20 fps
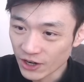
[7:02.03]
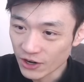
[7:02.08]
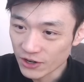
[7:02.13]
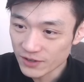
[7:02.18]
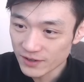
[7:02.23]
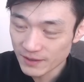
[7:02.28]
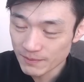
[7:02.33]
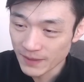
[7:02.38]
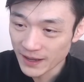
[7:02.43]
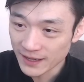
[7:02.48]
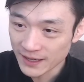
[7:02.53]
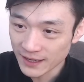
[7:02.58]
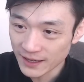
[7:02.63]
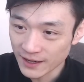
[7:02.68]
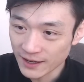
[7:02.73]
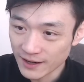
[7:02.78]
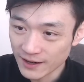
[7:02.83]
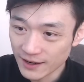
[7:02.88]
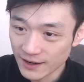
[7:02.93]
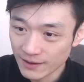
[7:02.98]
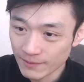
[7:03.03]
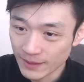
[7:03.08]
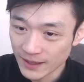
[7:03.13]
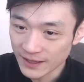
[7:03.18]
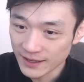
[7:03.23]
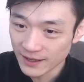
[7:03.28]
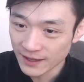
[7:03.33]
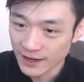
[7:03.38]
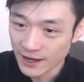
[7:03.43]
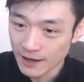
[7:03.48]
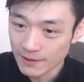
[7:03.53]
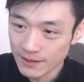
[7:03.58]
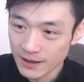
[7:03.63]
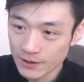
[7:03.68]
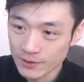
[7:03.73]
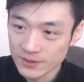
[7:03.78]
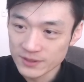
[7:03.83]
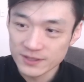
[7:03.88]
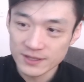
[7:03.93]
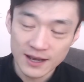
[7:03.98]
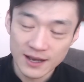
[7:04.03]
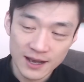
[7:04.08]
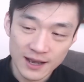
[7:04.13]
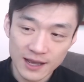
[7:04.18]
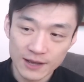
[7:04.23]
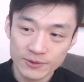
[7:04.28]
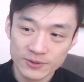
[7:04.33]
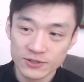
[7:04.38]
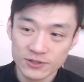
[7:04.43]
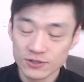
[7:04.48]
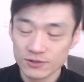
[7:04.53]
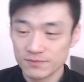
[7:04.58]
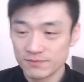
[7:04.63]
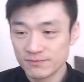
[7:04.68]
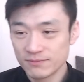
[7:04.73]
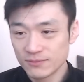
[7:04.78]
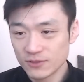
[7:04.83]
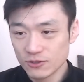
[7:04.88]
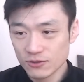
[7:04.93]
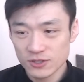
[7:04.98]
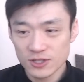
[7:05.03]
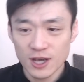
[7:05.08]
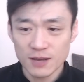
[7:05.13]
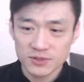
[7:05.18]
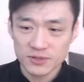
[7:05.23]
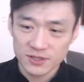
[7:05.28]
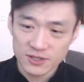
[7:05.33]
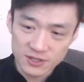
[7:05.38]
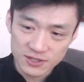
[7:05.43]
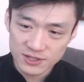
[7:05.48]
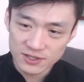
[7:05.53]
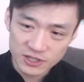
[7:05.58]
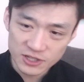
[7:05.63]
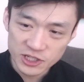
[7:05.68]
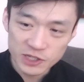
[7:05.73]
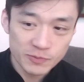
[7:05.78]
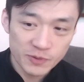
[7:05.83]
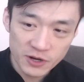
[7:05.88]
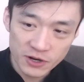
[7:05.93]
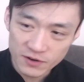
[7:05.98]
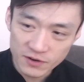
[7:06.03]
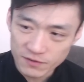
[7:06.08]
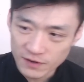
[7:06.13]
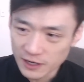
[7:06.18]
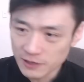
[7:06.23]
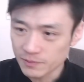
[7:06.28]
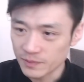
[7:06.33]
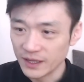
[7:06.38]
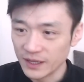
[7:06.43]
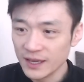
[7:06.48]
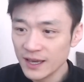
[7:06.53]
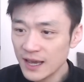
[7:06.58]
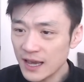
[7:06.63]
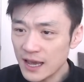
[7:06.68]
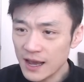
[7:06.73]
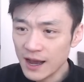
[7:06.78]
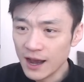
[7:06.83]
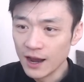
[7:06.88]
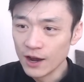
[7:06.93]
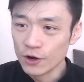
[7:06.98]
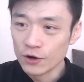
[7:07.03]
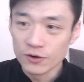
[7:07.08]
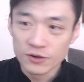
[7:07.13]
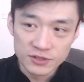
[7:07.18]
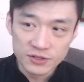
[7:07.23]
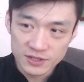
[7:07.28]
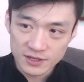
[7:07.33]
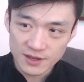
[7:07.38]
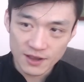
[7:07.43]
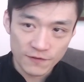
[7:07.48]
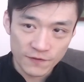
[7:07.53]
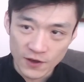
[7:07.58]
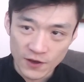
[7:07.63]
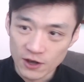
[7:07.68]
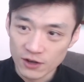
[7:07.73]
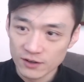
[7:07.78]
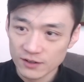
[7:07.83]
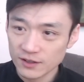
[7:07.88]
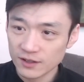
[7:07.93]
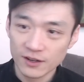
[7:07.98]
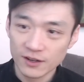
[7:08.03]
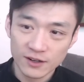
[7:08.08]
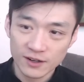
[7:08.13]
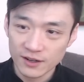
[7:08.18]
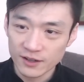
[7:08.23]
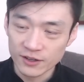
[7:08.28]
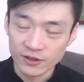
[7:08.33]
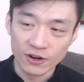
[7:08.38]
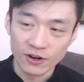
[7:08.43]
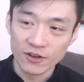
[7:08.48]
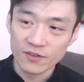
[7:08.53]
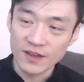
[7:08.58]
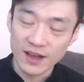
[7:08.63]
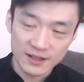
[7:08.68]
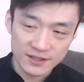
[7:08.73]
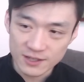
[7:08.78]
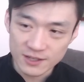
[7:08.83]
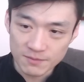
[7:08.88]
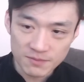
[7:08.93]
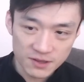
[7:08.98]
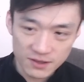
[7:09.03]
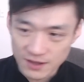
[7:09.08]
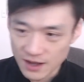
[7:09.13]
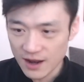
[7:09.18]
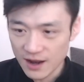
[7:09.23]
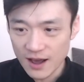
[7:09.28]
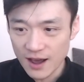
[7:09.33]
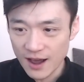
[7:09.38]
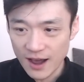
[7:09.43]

making it up. It was good times. This is the spirit of rugby. I always felt, that's something that,